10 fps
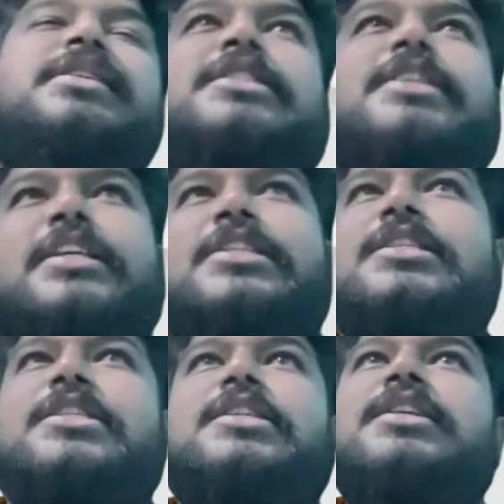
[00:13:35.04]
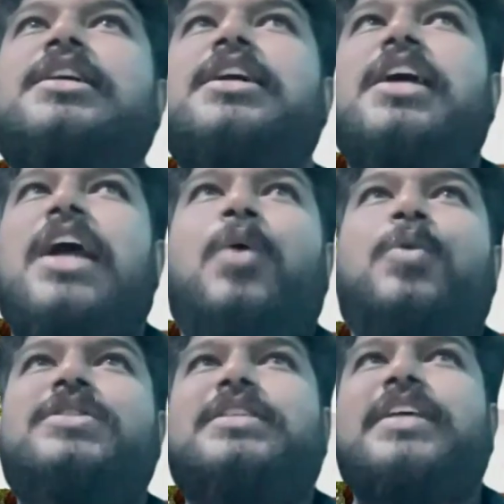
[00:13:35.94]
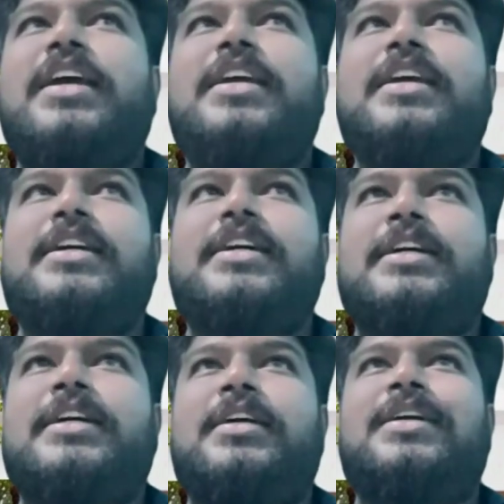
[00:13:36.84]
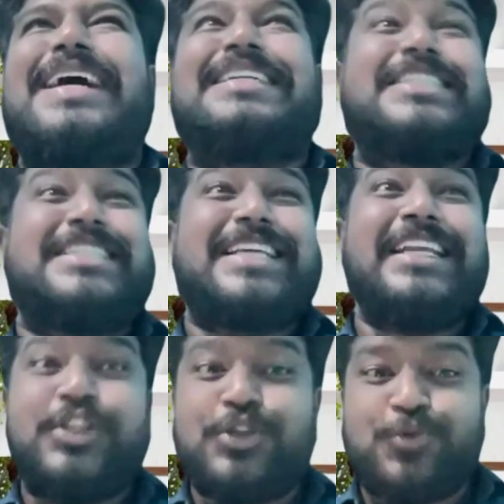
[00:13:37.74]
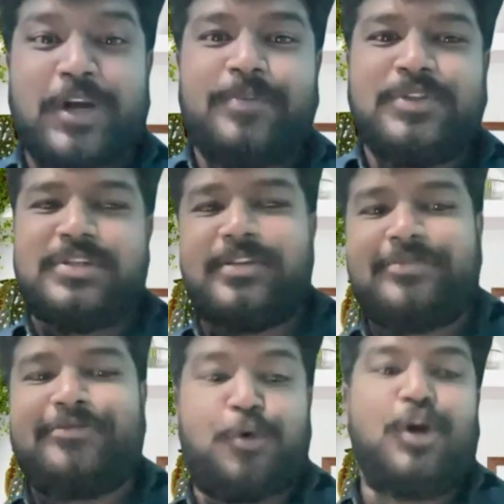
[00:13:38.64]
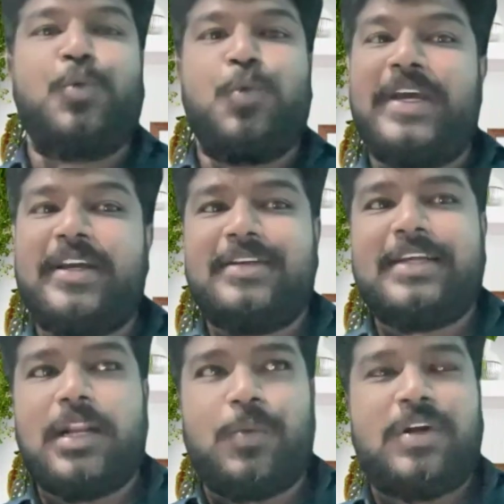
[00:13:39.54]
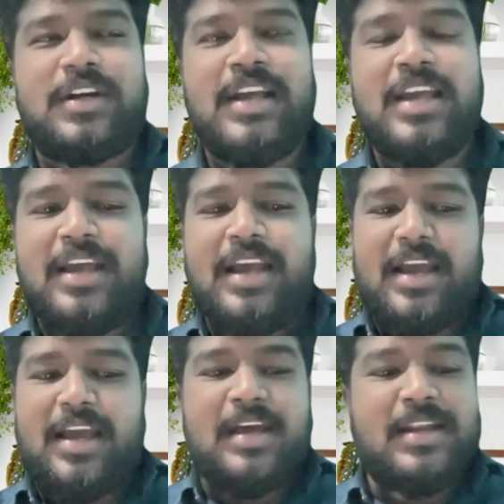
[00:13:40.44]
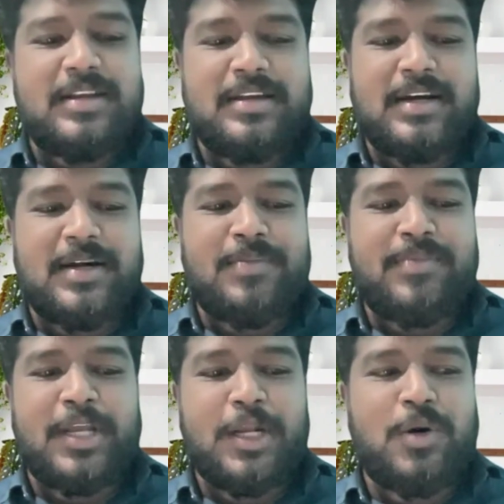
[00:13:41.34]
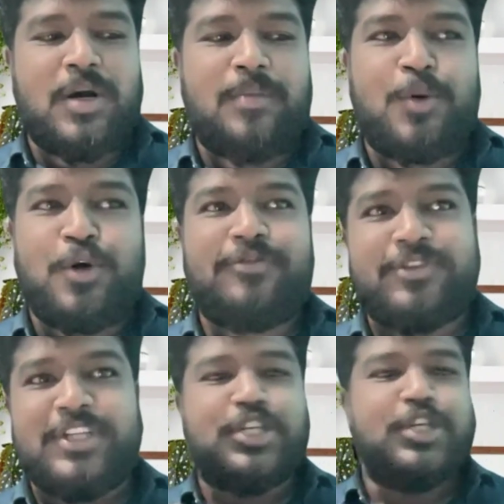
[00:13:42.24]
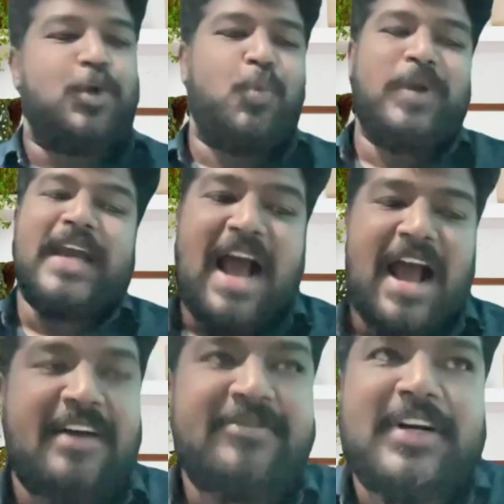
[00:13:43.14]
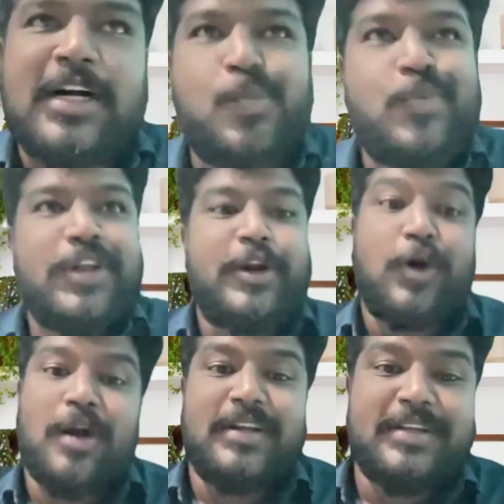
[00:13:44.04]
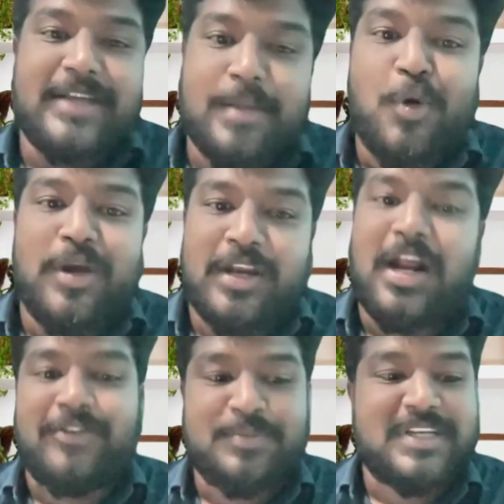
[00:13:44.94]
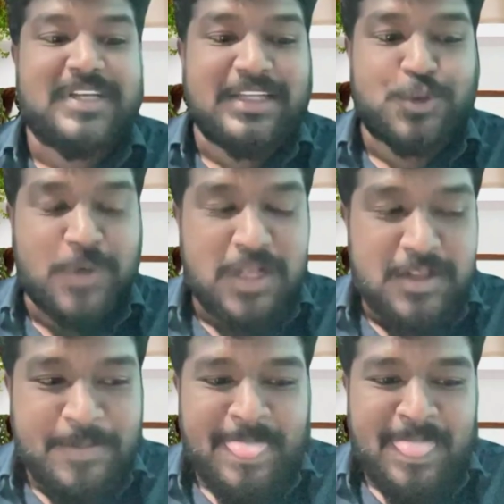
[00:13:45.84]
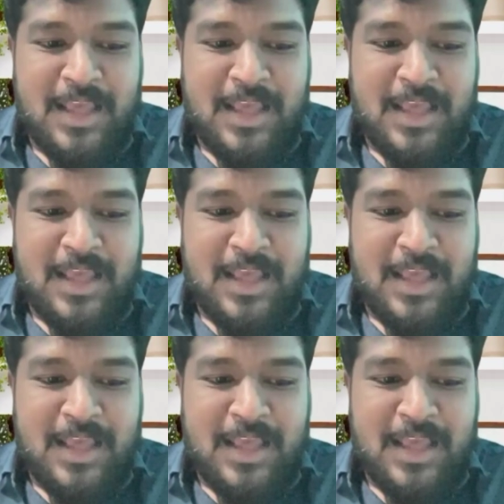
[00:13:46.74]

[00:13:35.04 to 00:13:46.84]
is just, I would say, a 10 to 20% of what we can deliver. And a more of which, we have a pre-recorded demo in our website as well.